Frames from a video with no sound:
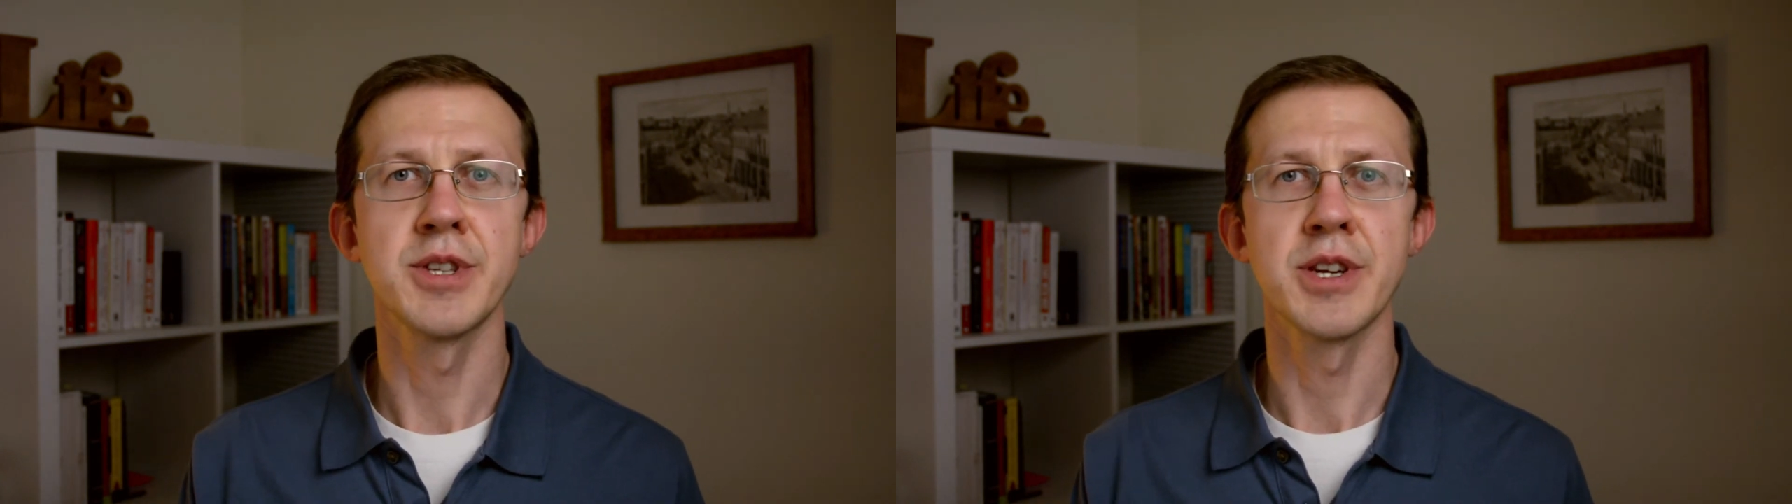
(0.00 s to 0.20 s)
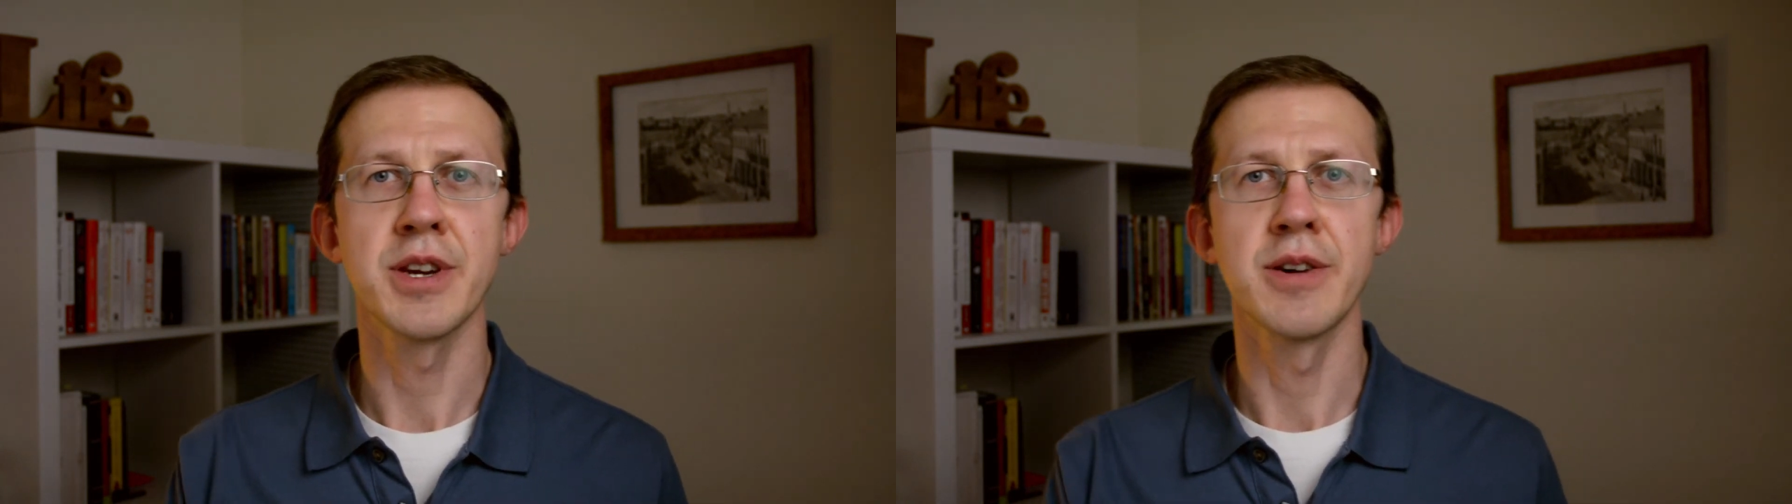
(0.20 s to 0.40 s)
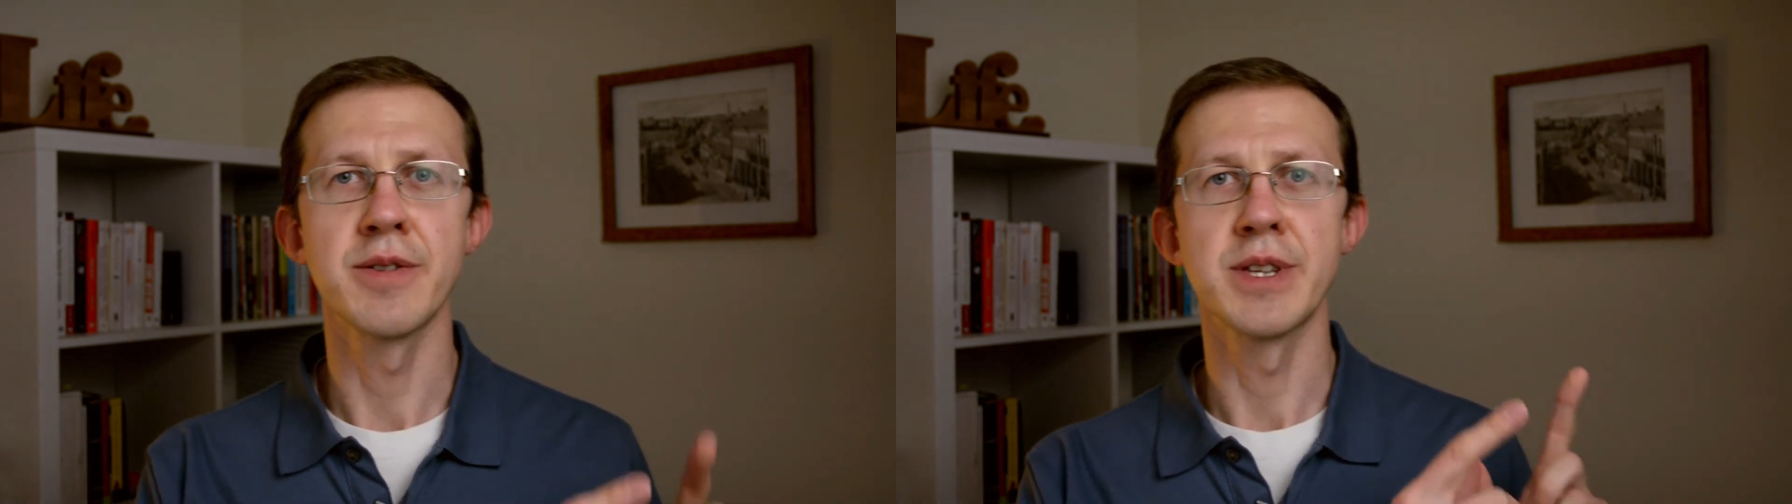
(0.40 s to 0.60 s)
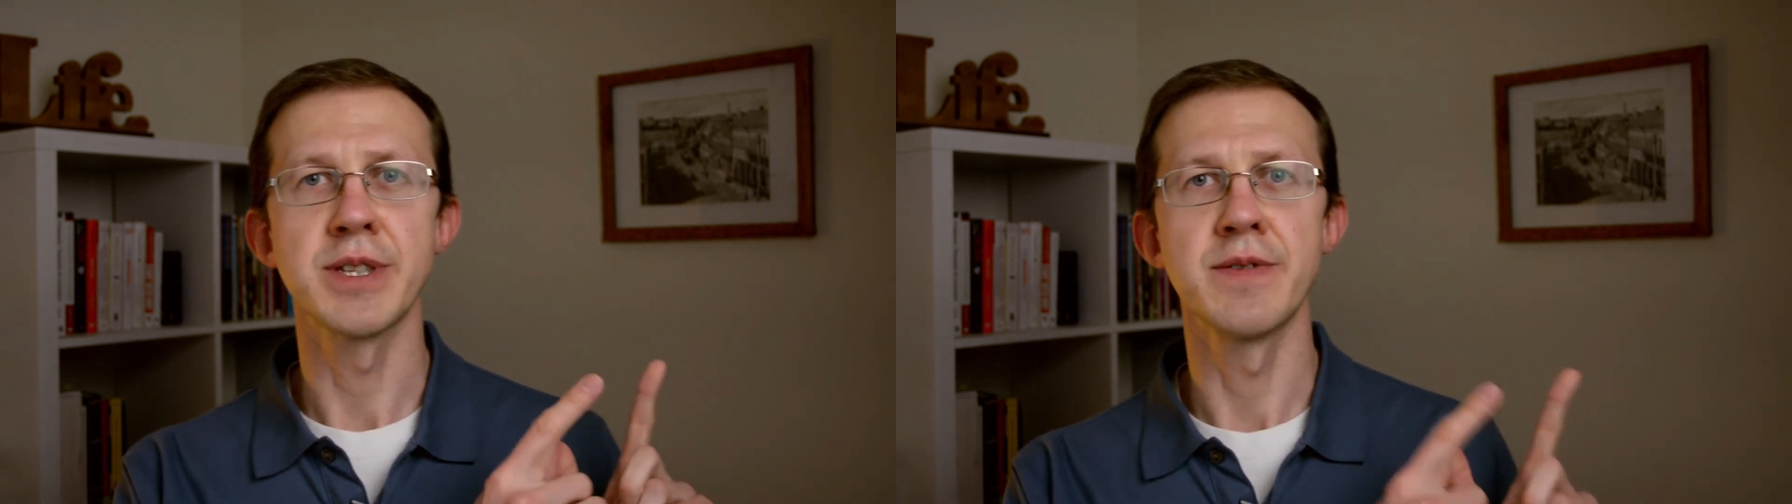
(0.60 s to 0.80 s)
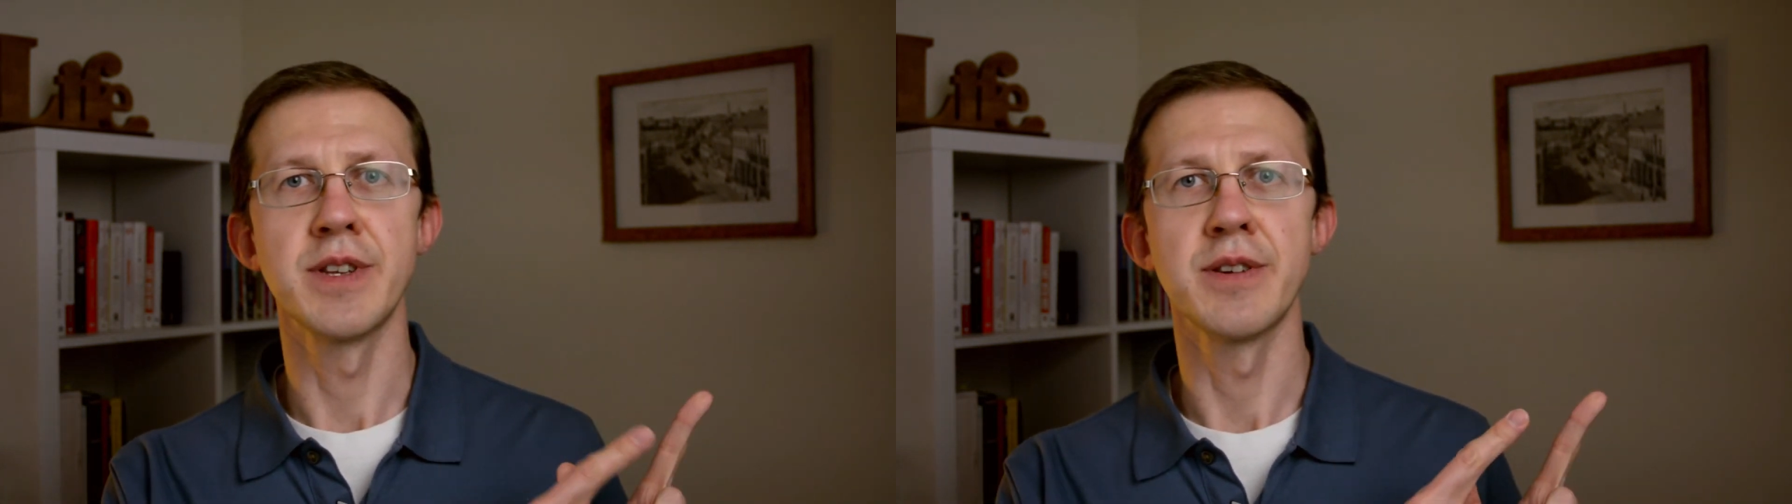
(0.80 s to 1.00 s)
out this
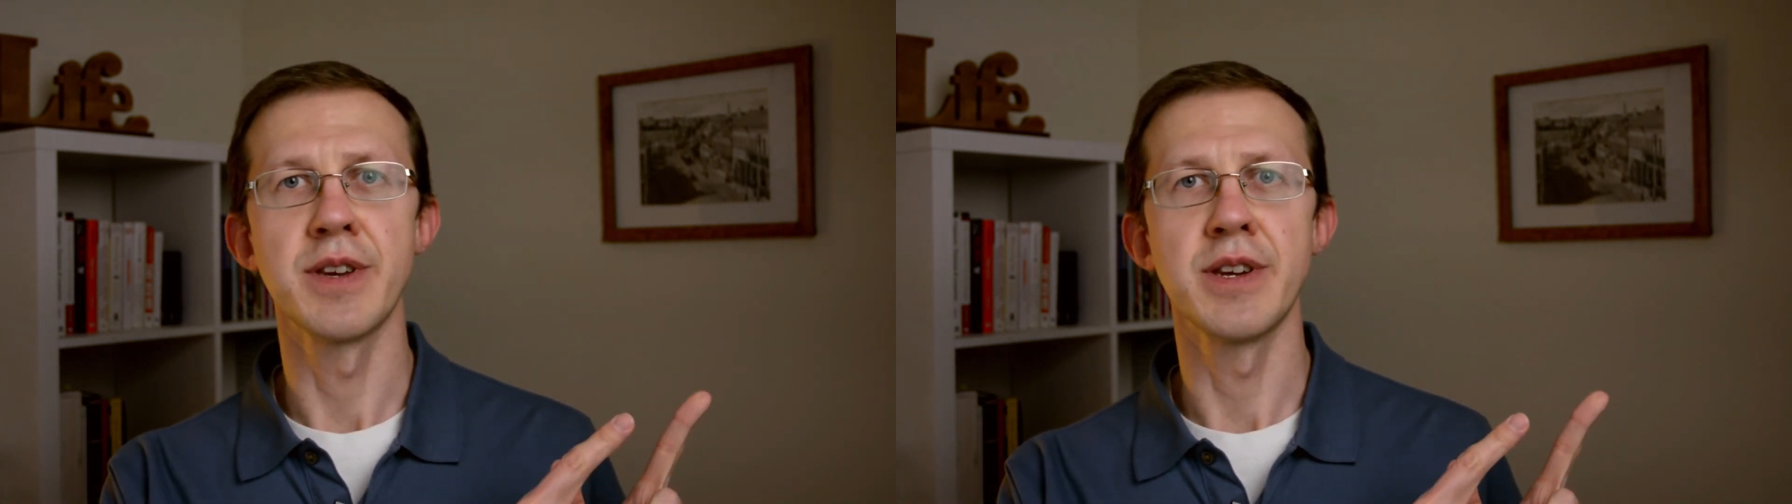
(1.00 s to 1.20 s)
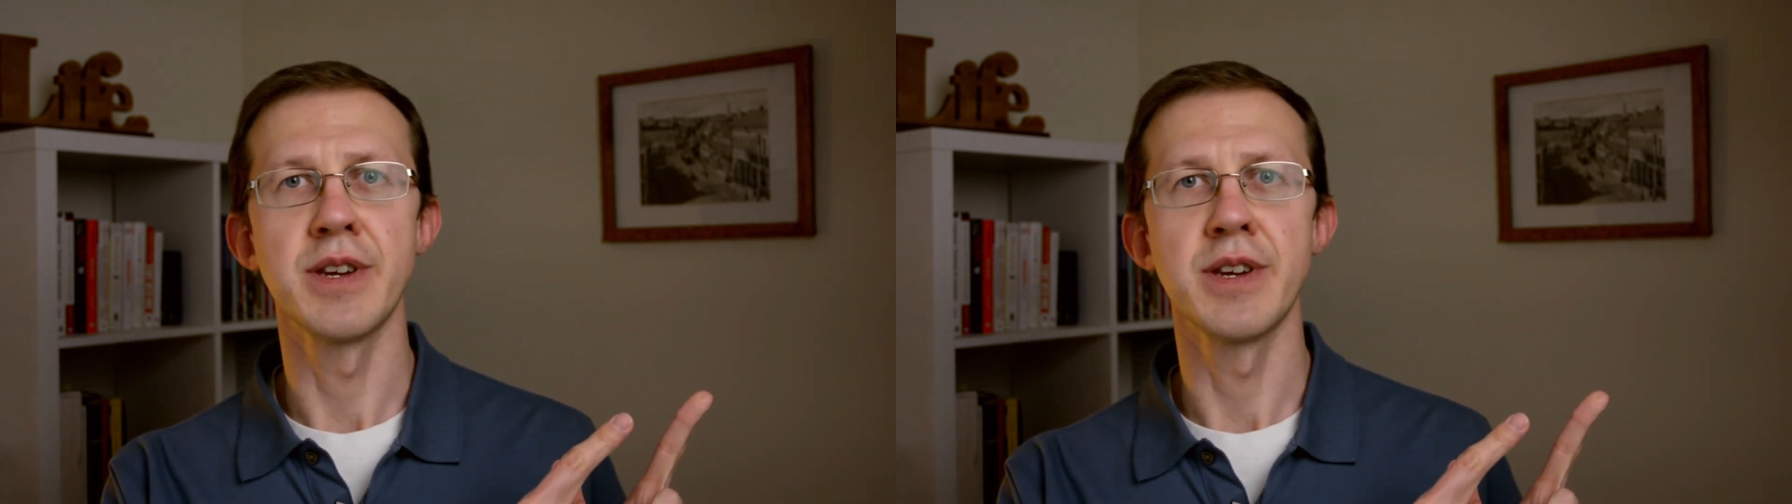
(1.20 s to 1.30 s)
video here.